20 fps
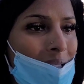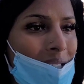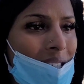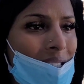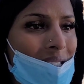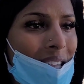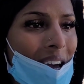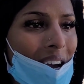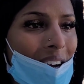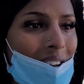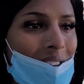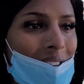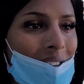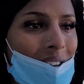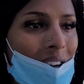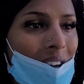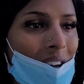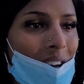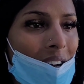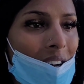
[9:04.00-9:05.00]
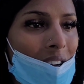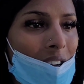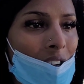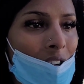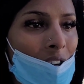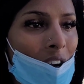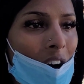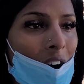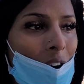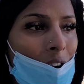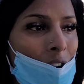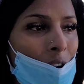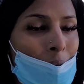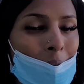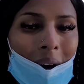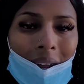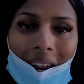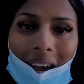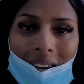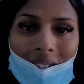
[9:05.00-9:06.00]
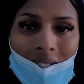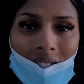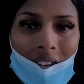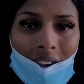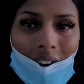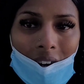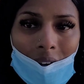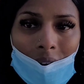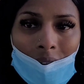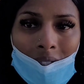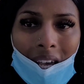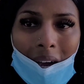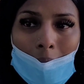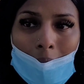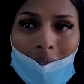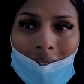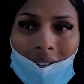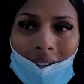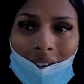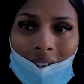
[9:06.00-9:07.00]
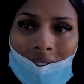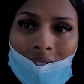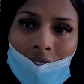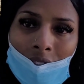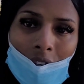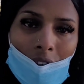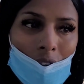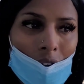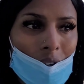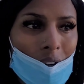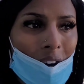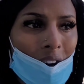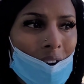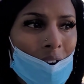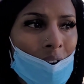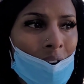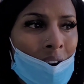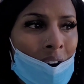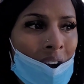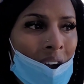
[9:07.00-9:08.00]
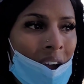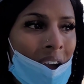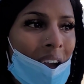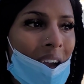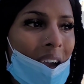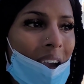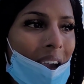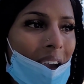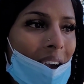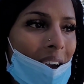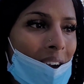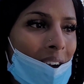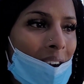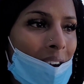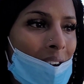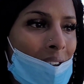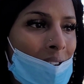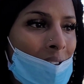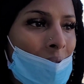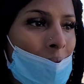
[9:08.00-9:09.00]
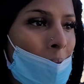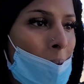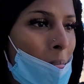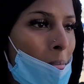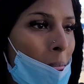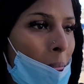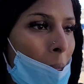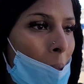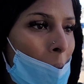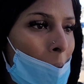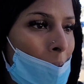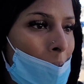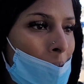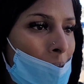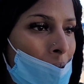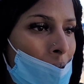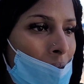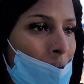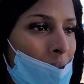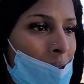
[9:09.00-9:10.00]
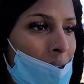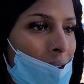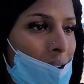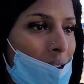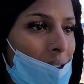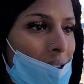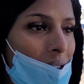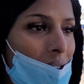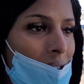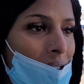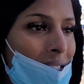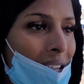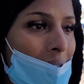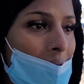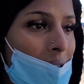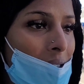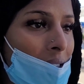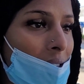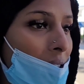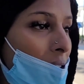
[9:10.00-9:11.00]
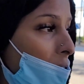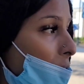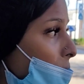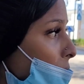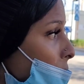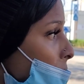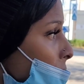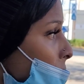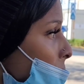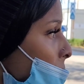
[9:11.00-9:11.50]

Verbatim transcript: was just like a, you know, you better not tell type of thing. So, you know, and. How old was he at the time? 17.